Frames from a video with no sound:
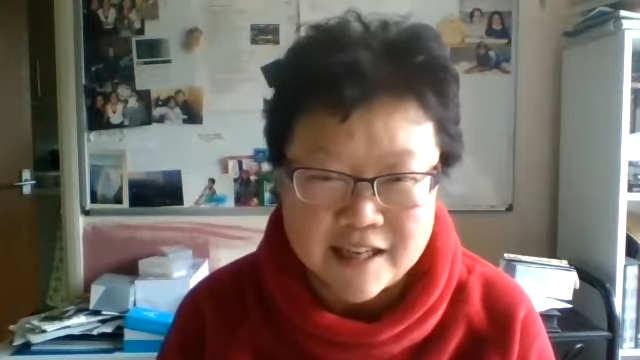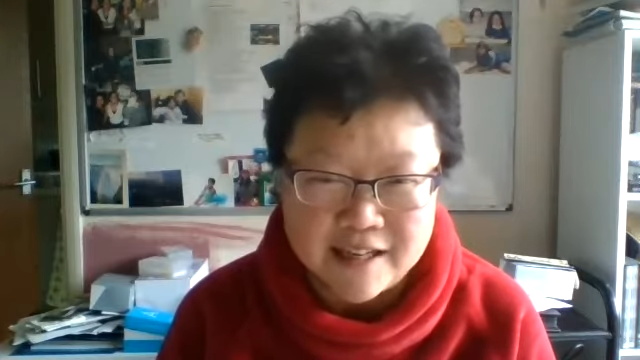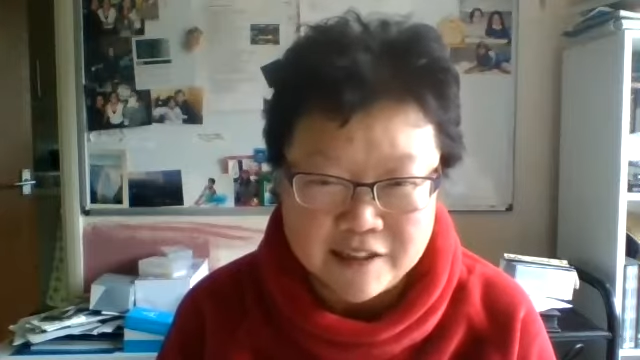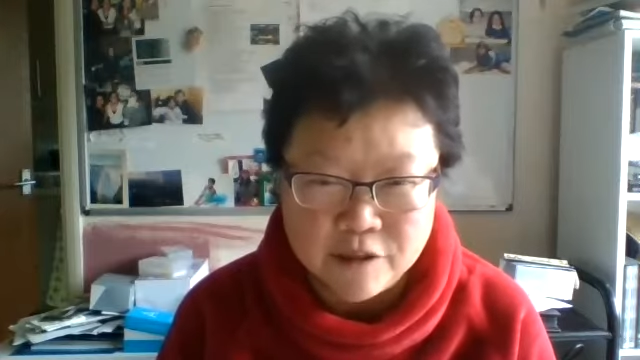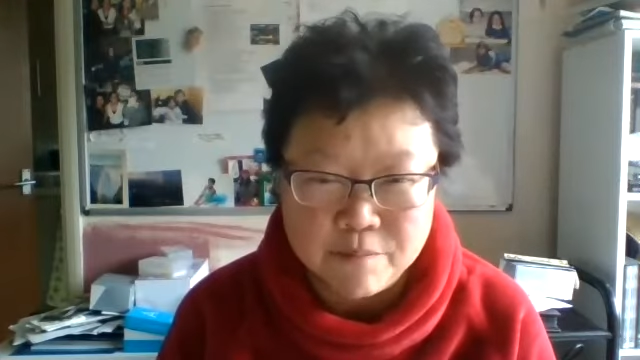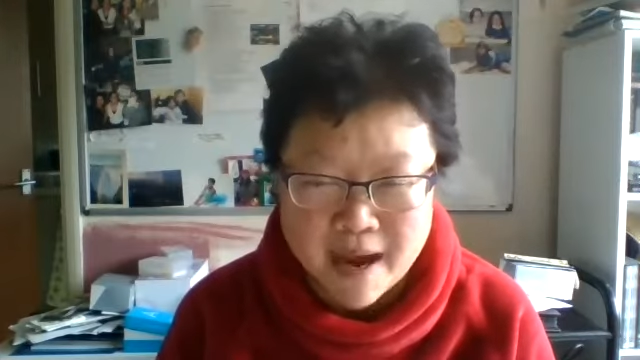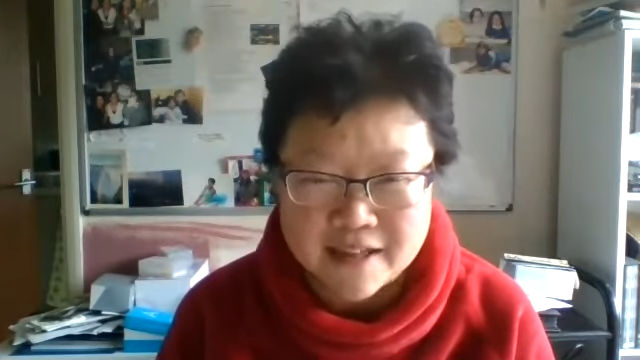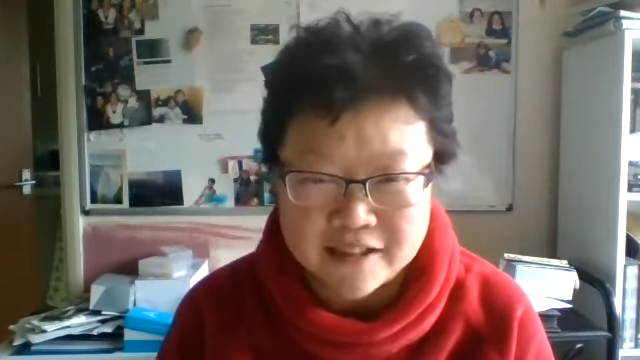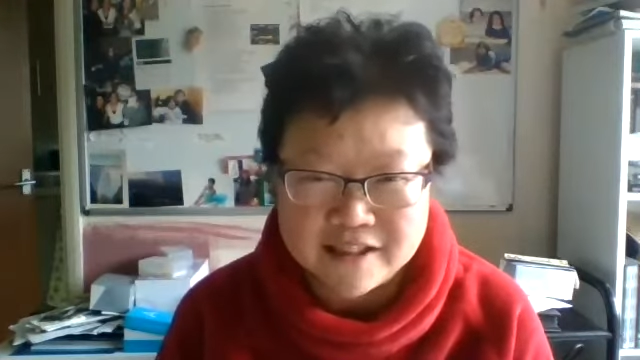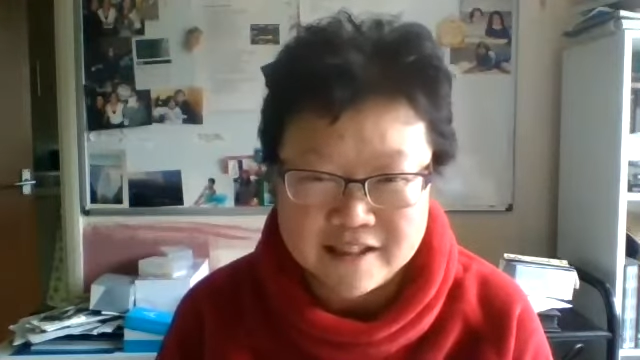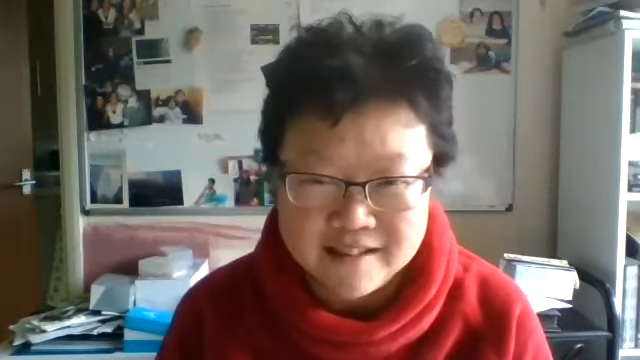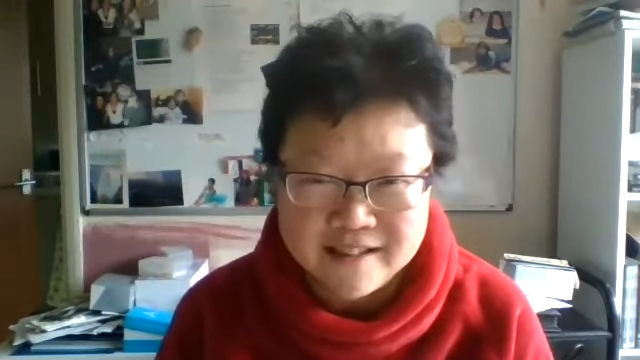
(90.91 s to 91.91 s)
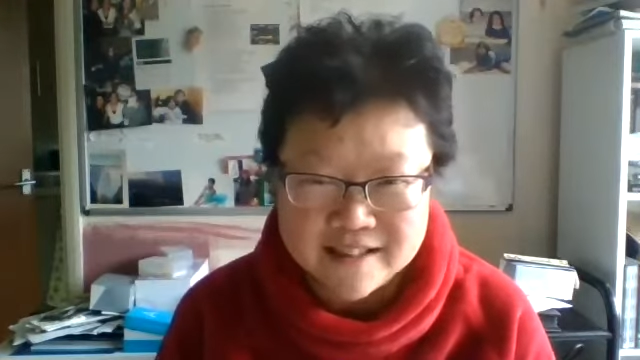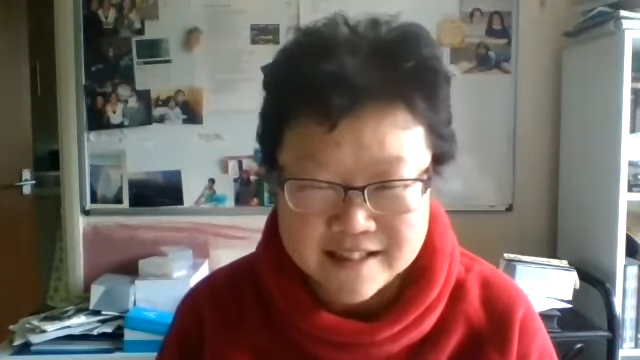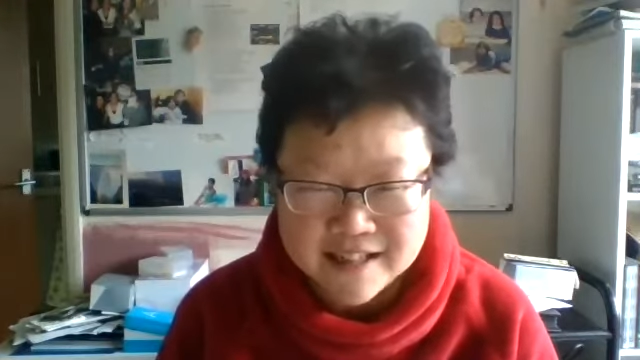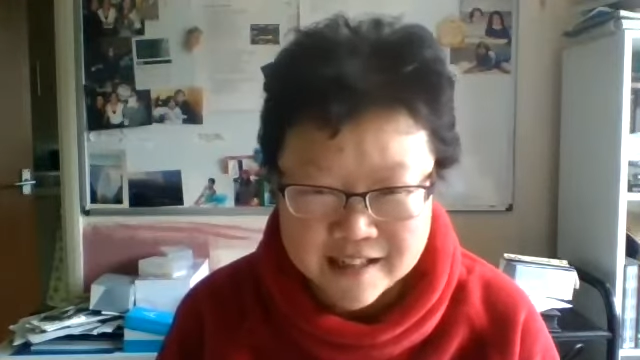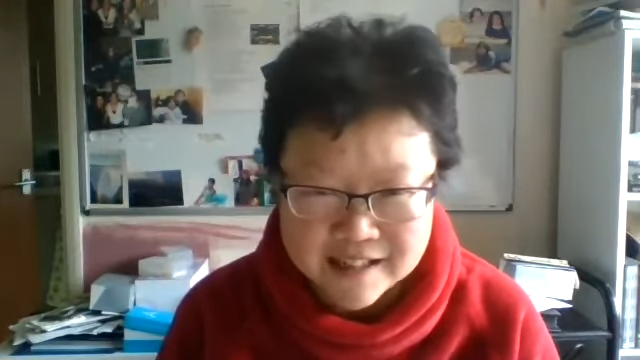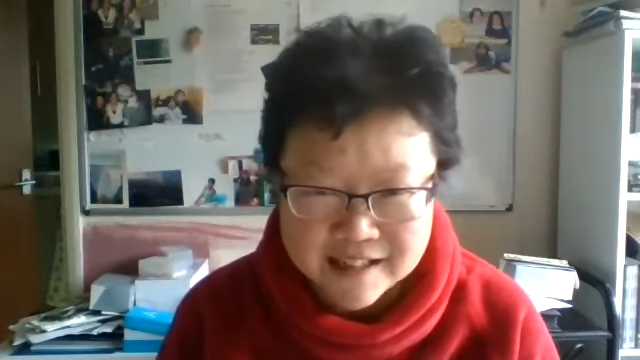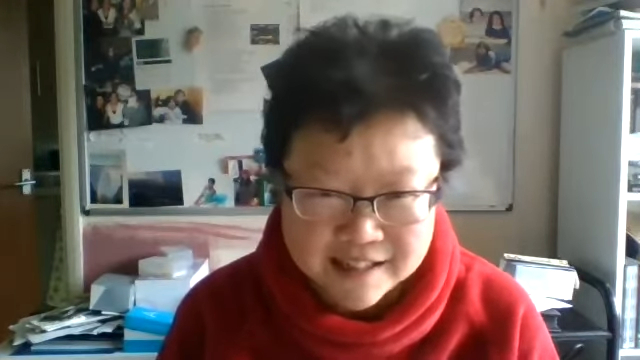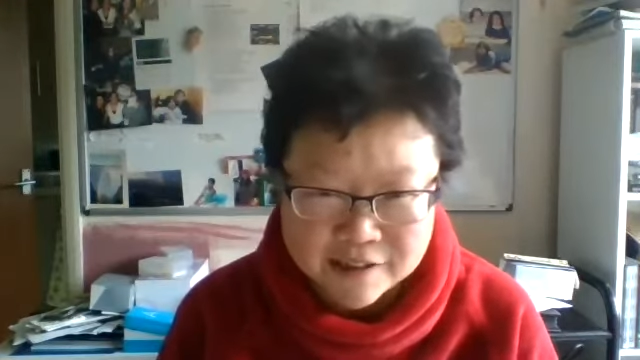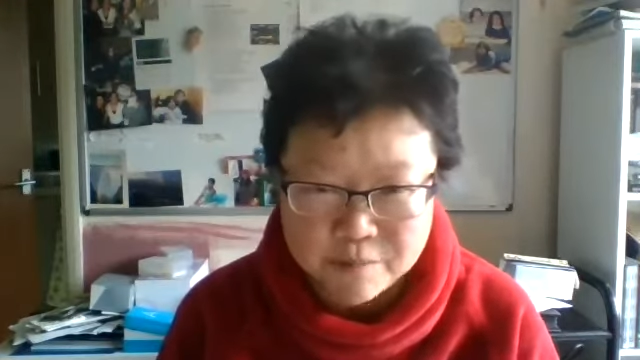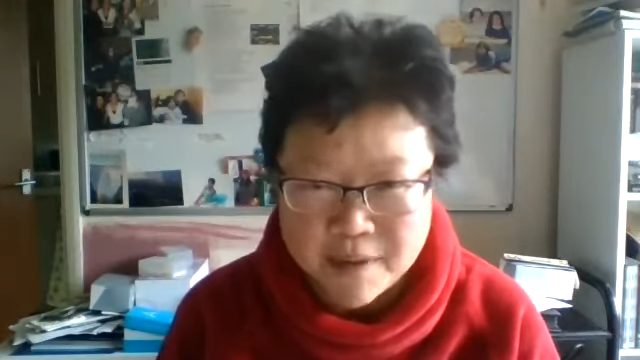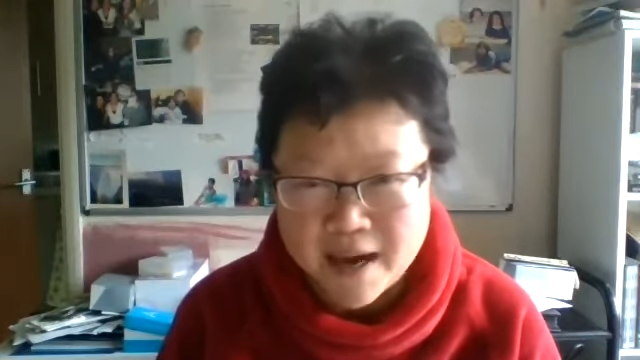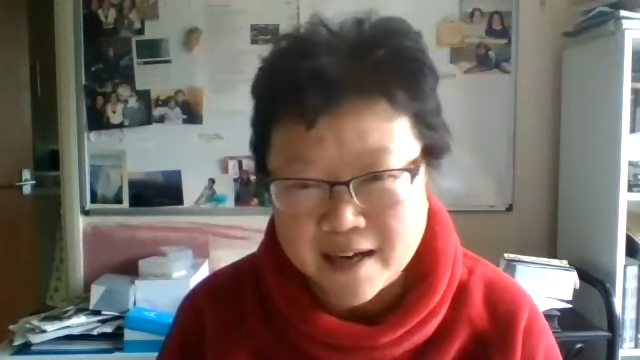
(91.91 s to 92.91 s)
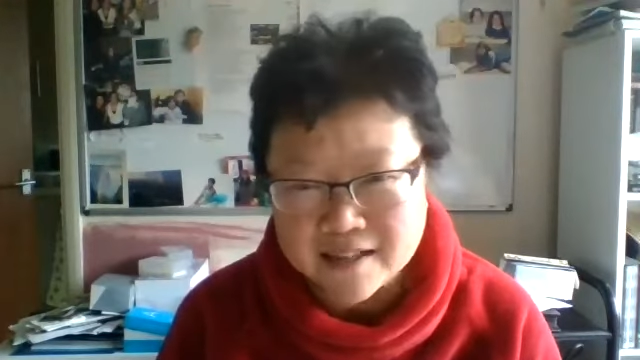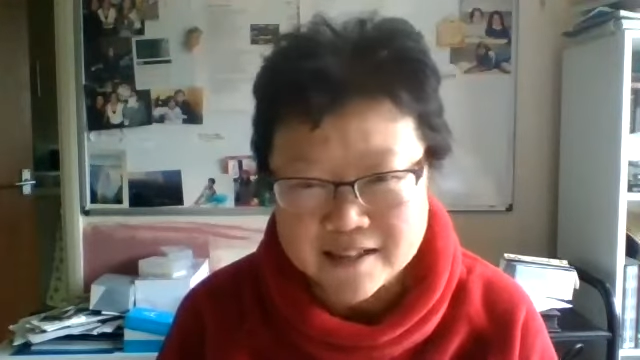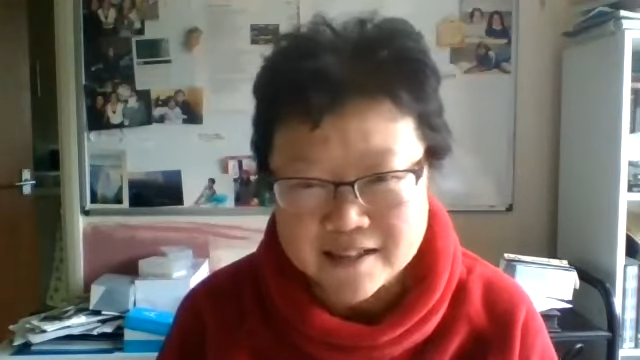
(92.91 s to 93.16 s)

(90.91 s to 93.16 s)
a little patch, tiny little patch,